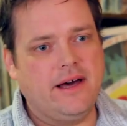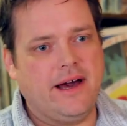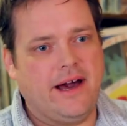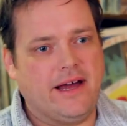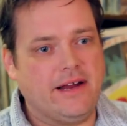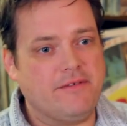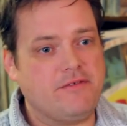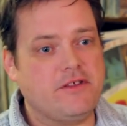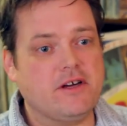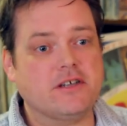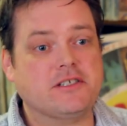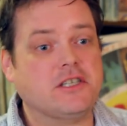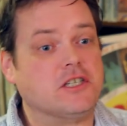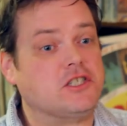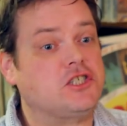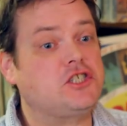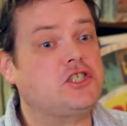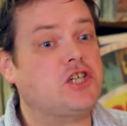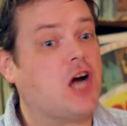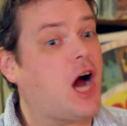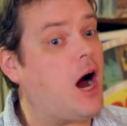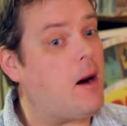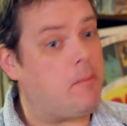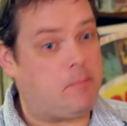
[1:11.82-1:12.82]
And if there's a
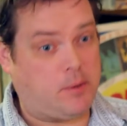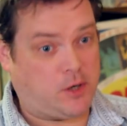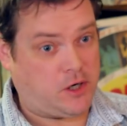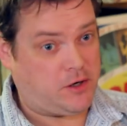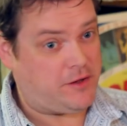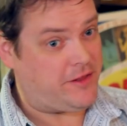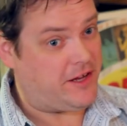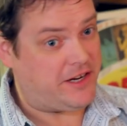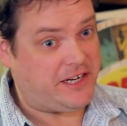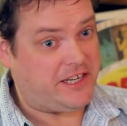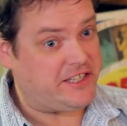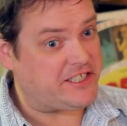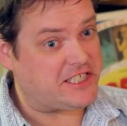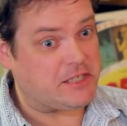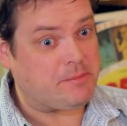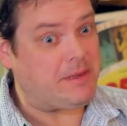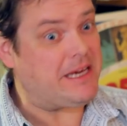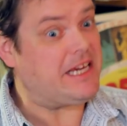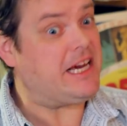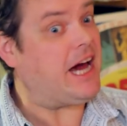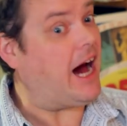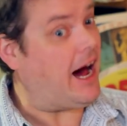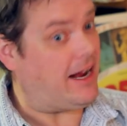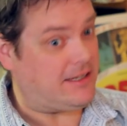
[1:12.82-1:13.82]
chopper that needs to
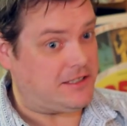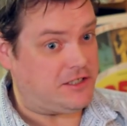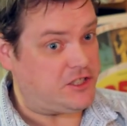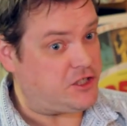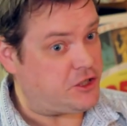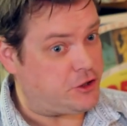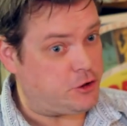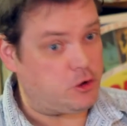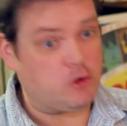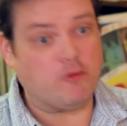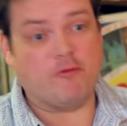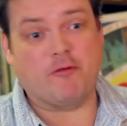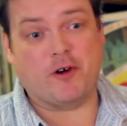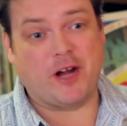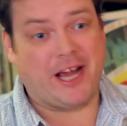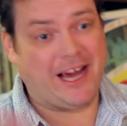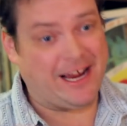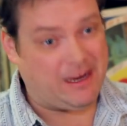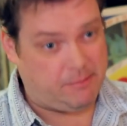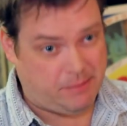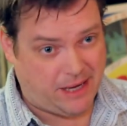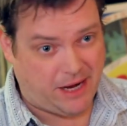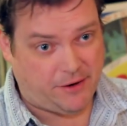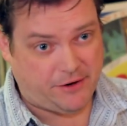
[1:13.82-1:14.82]
be gotten to,
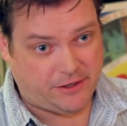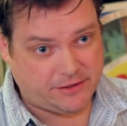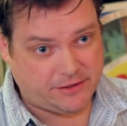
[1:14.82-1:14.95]
forget about